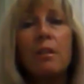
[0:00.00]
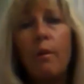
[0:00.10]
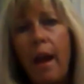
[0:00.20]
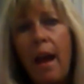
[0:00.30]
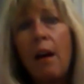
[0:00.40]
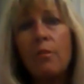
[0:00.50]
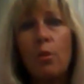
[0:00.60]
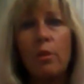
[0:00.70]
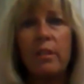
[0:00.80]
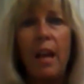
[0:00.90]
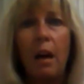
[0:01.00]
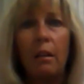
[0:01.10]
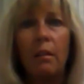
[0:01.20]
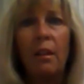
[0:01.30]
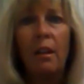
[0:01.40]
so I outsource that.
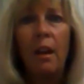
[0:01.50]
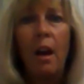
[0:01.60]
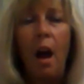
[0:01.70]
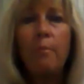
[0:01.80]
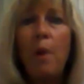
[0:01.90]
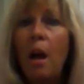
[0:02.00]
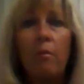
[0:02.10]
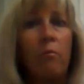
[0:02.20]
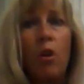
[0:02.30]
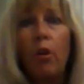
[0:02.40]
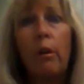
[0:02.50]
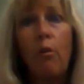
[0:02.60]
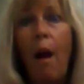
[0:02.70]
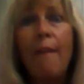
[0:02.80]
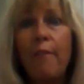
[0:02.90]
I'm not good at
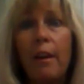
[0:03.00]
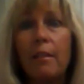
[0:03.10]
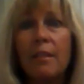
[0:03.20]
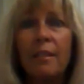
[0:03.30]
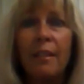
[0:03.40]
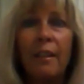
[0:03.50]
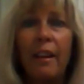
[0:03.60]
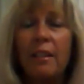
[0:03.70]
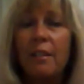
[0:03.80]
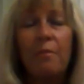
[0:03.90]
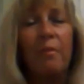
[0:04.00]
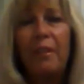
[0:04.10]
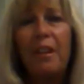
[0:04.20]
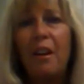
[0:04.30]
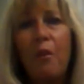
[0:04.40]
graphics. It
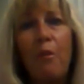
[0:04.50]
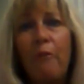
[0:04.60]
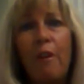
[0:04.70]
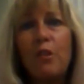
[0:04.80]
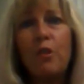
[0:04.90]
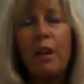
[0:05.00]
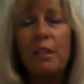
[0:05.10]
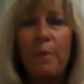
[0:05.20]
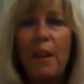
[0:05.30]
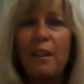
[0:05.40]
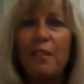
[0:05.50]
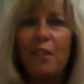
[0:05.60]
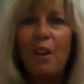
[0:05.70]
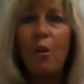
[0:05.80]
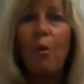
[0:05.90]
frustrates me, and
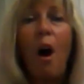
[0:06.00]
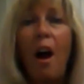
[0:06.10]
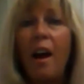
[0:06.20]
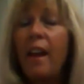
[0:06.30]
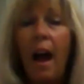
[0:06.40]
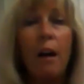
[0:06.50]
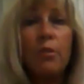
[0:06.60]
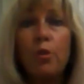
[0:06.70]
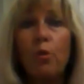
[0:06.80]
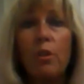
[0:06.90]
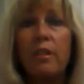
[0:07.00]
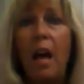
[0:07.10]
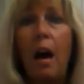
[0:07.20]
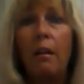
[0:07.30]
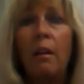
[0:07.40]
so I outsource
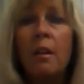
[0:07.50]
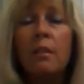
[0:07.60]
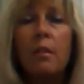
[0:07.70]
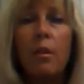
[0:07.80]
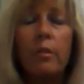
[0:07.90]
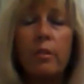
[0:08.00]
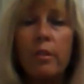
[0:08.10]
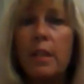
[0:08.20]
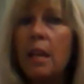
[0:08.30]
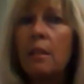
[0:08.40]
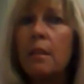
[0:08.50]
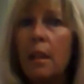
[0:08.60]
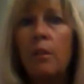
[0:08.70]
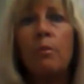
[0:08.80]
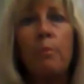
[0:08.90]
that. So there's things
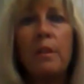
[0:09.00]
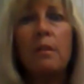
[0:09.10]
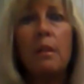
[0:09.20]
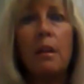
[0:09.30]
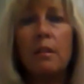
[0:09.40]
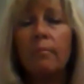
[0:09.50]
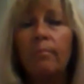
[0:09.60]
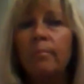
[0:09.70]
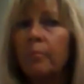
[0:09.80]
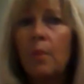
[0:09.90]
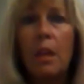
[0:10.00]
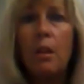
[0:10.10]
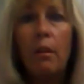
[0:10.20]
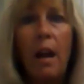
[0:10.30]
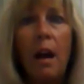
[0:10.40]
in your business that
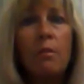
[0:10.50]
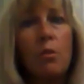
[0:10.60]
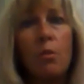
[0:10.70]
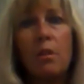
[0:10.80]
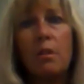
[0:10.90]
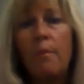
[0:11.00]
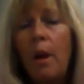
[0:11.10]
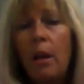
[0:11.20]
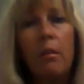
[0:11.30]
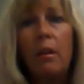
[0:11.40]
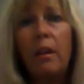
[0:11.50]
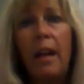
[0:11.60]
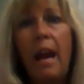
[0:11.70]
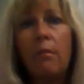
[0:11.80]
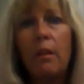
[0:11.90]
you can outsource. I'm not good at
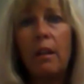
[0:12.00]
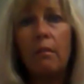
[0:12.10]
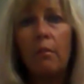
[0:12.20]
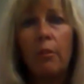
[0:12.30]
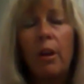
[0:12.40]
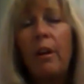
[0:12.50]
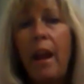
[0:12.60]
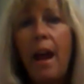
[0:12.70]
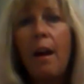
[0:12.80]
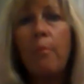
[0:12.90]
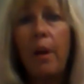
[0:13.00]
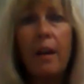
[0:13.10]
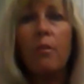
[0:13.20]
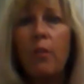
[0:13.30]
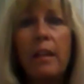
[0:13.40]
accounting. Well, I am, but
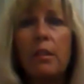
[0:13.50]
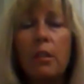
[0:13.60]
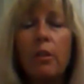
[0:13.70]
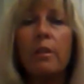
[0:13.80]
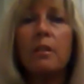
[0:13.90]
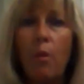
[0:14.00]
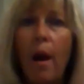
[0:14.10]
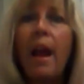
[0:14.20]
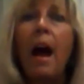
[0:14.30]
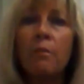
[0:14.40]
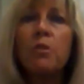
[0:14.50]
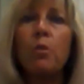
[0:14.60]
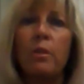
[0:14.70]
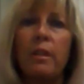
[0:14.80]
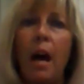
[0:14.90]
I don't like to do it, so I
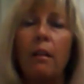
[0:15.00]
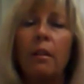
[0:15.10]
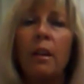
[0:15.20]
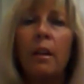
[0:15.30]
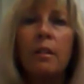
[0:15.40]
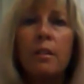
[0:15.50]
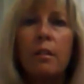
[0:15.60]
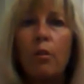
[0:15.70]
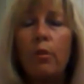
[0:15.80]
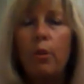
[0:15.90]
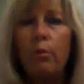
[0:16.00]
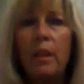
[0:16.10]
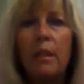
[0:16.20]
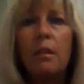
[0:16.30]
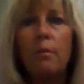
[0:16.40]
outsource that. So you
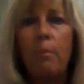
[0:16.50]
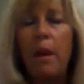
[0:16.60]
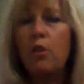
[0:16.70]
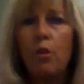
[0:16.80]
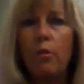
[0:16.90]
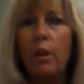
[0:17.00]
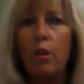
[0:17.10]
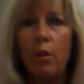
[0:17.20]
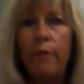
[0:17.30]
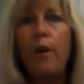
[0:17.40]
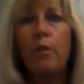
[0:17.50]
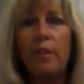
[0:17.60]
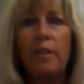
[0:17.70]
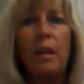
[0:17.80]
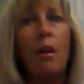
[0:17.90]
need to make sure that you're
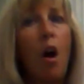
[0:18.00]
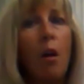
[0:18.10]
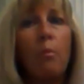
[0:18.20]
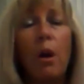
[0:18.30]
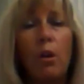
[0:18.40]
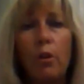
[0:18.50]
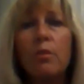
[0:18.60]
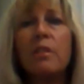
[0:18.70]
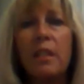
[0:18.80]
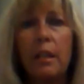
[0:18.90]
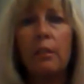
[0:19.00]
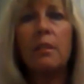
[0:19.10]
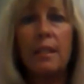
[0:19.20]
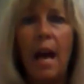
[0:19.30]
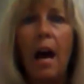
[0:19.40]
focusing on where your skill
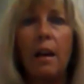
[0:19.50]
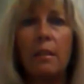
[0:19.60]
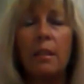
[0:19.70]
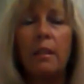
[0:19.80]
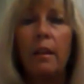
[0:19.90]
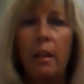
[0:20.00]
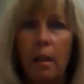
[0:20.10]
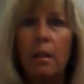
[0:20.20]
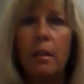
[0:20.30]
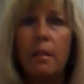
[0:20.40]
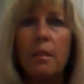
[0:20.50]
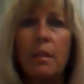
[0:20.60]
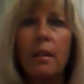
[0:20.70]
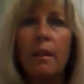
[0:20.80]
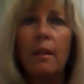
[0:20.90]
set
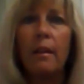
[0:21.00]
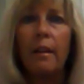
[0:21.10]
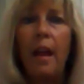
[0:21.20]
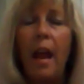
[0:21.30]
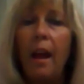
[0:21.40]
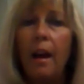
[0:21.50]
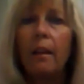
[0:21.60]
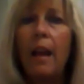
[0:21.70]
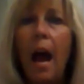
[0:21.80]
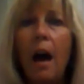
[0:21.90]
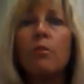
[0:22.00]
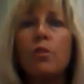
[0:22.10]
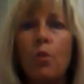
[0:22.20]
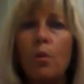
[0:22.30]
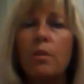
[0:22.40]
is, and
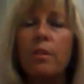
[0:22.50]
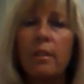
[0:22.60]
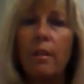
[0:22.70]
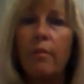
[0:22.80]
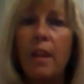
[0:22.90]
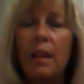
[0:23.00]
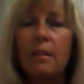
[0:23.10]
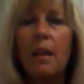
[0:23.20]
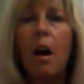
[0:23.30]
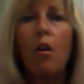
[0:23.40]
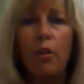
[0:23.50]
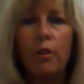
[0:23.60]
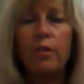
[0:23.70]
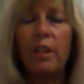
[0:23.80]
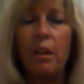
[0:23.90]
outsource things that aren't
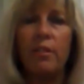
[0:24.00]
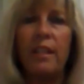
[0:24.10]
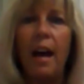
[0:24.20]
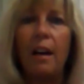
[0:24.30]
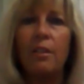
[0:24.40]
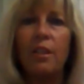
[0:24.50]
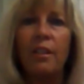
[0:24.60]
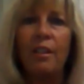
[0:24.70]
your skill set,